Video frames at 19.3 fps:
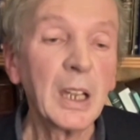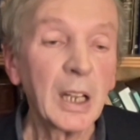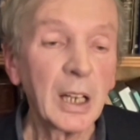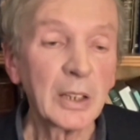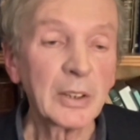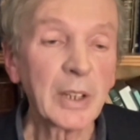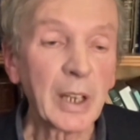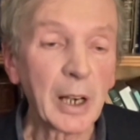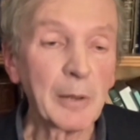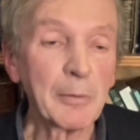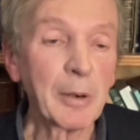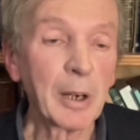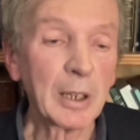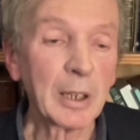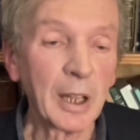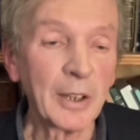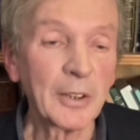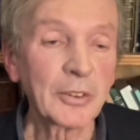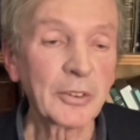And then I
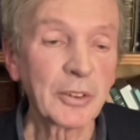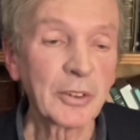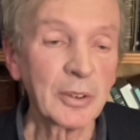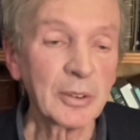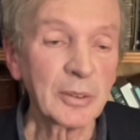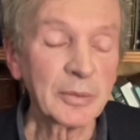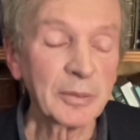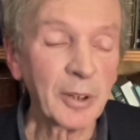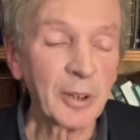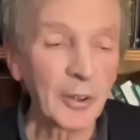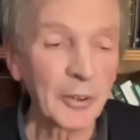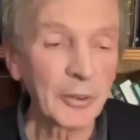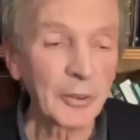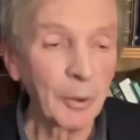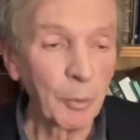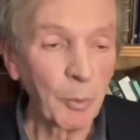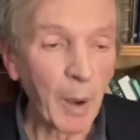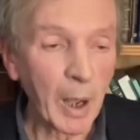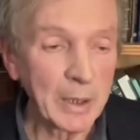realized that the
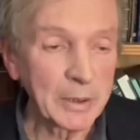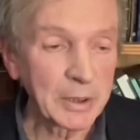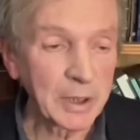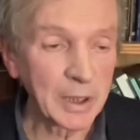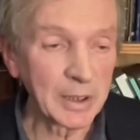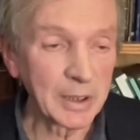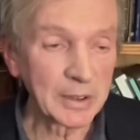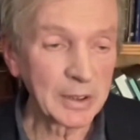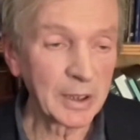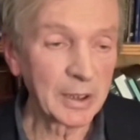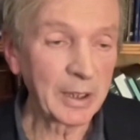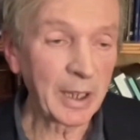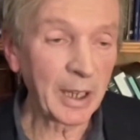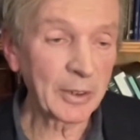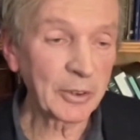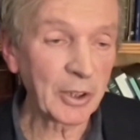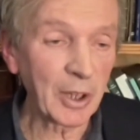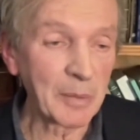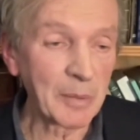philosopher Whitehead had
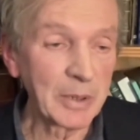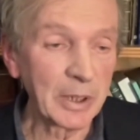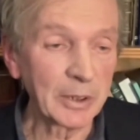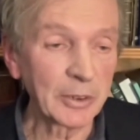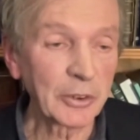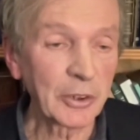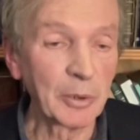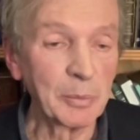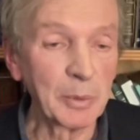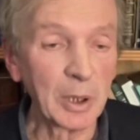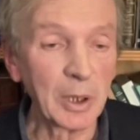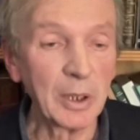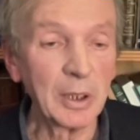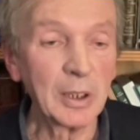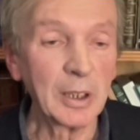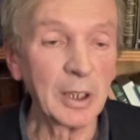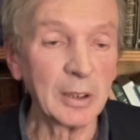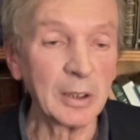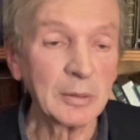had something
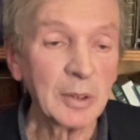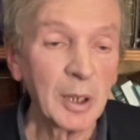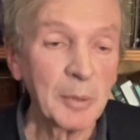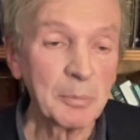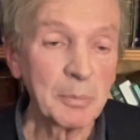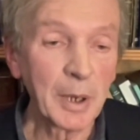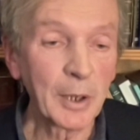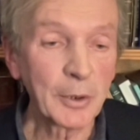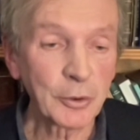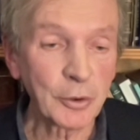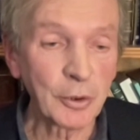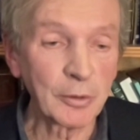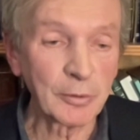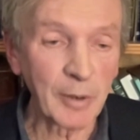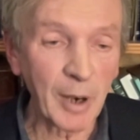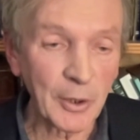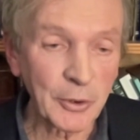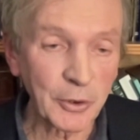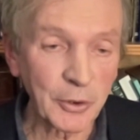similar, and Bertrand
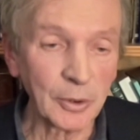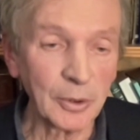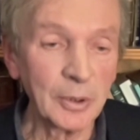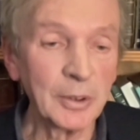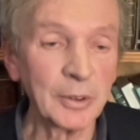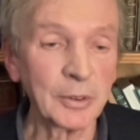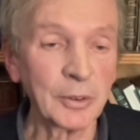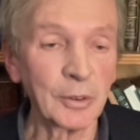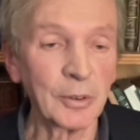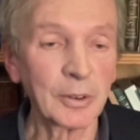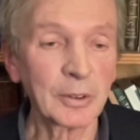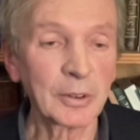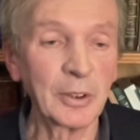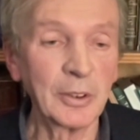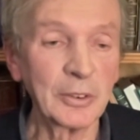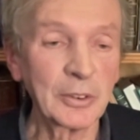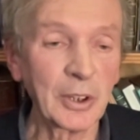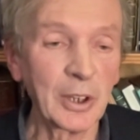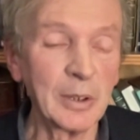Russell had talked
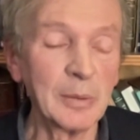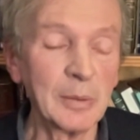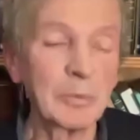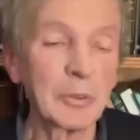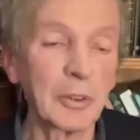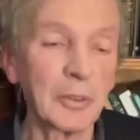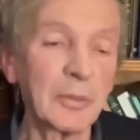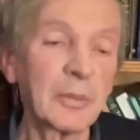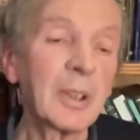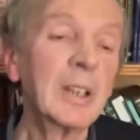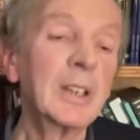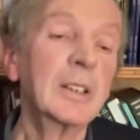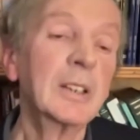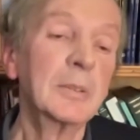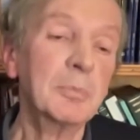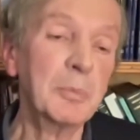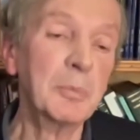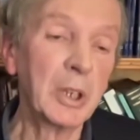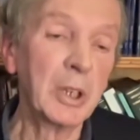in terms of
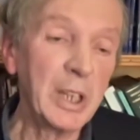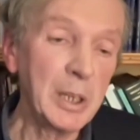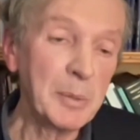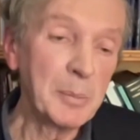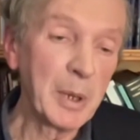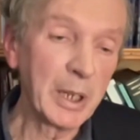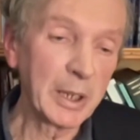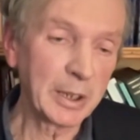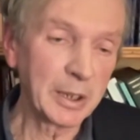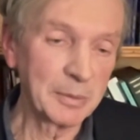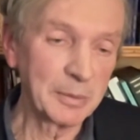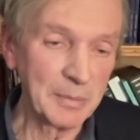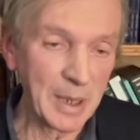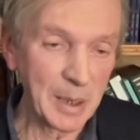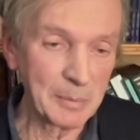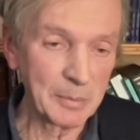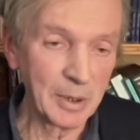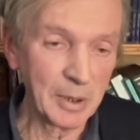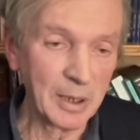mnemic
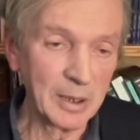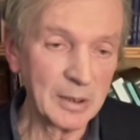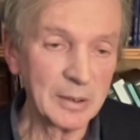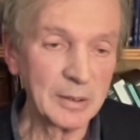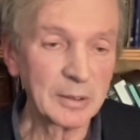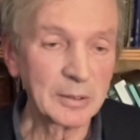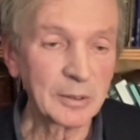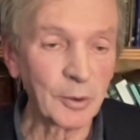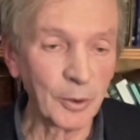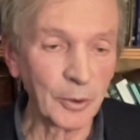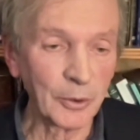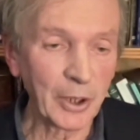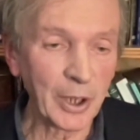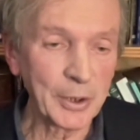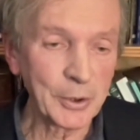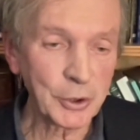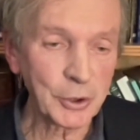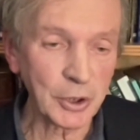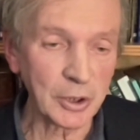mem- uh,
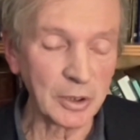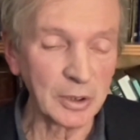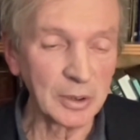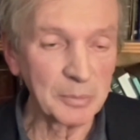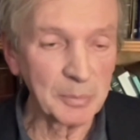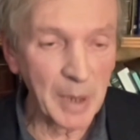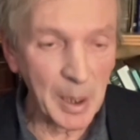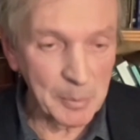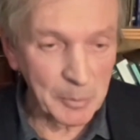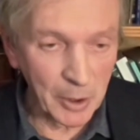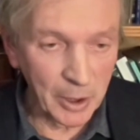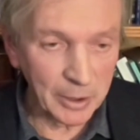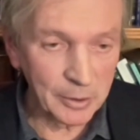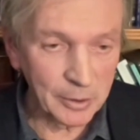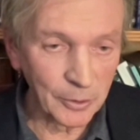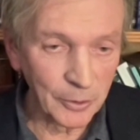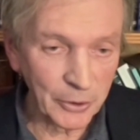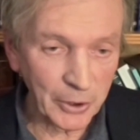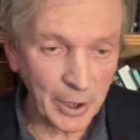causation, memory
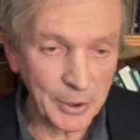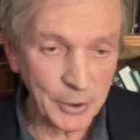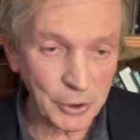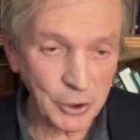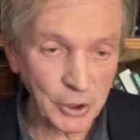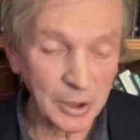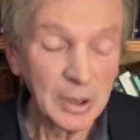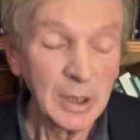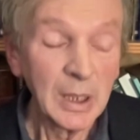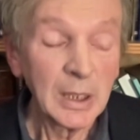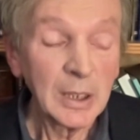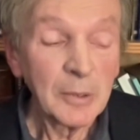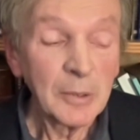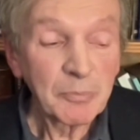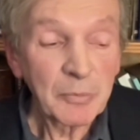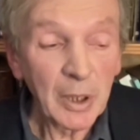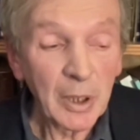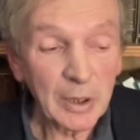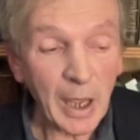causation,
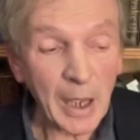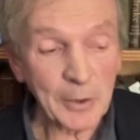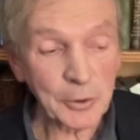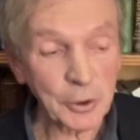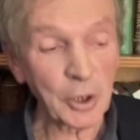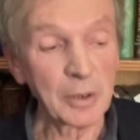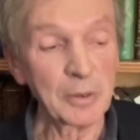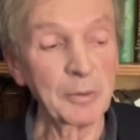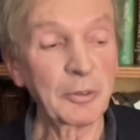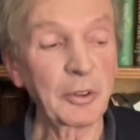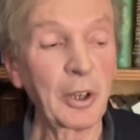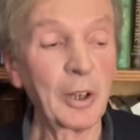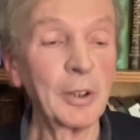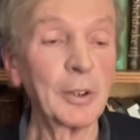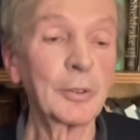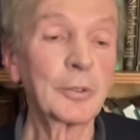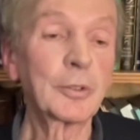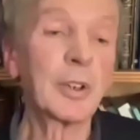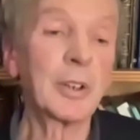that actually there was a
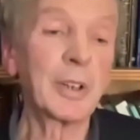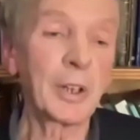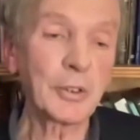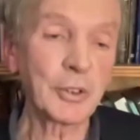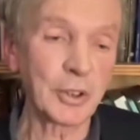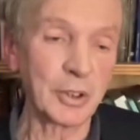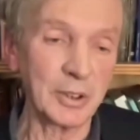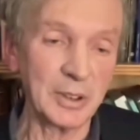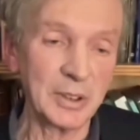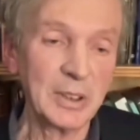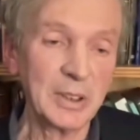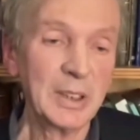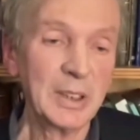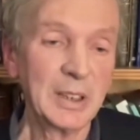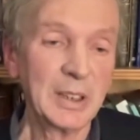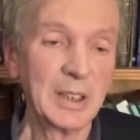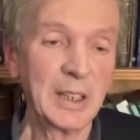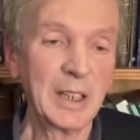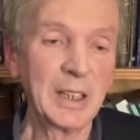whole tradition
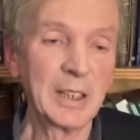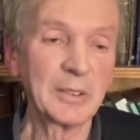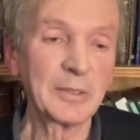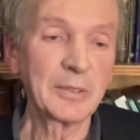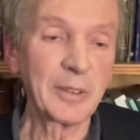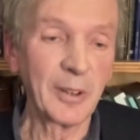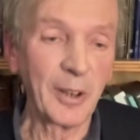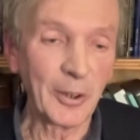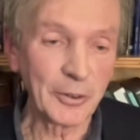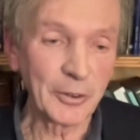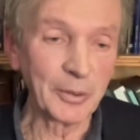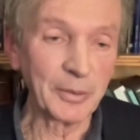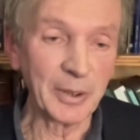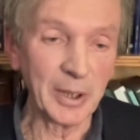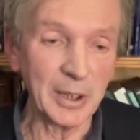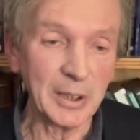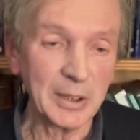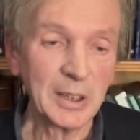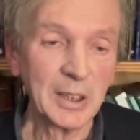in
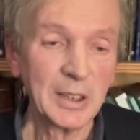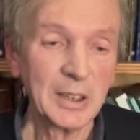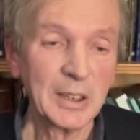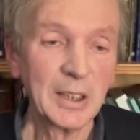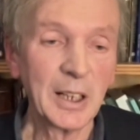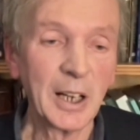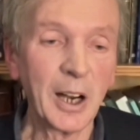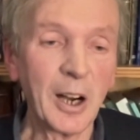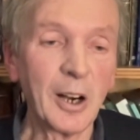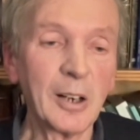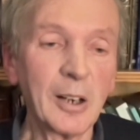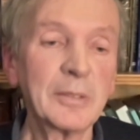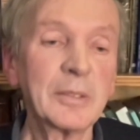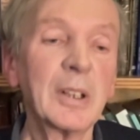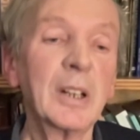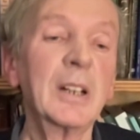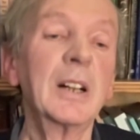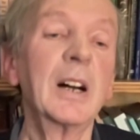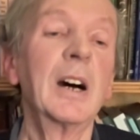philosophy of
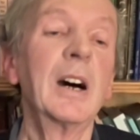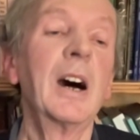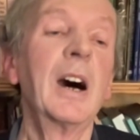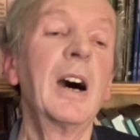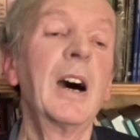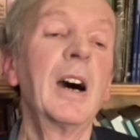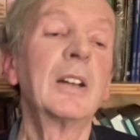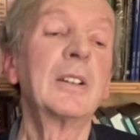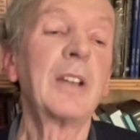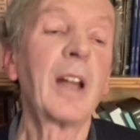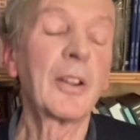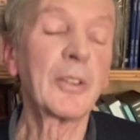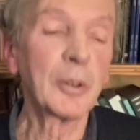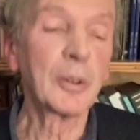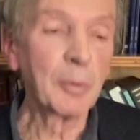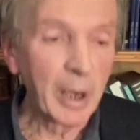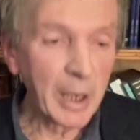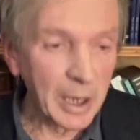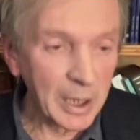another
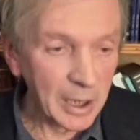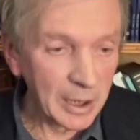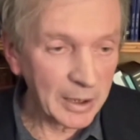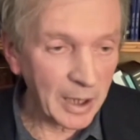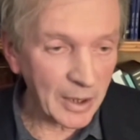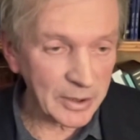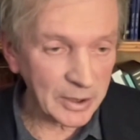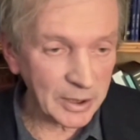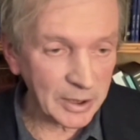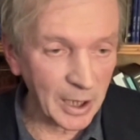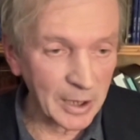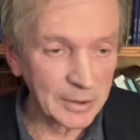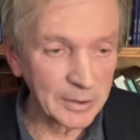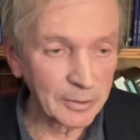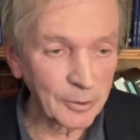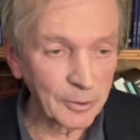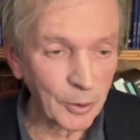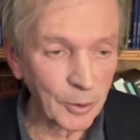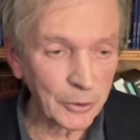way, another kind
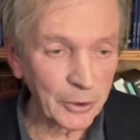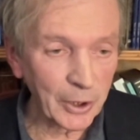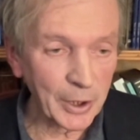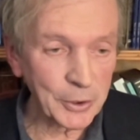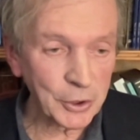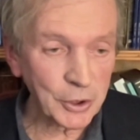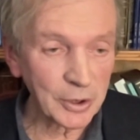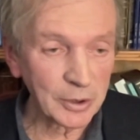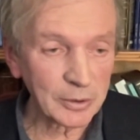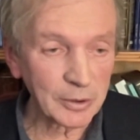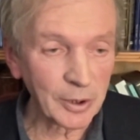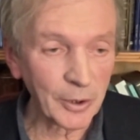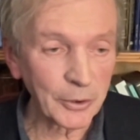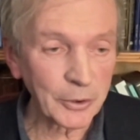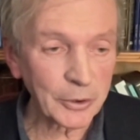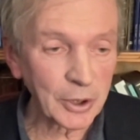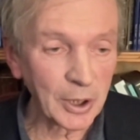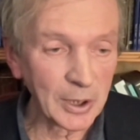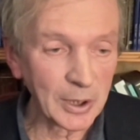of causation
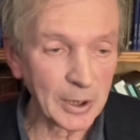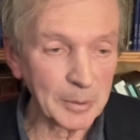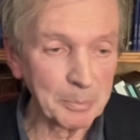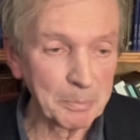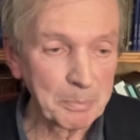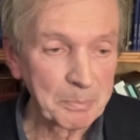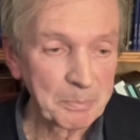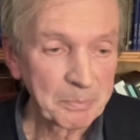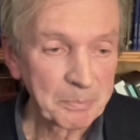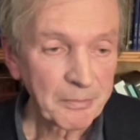across time.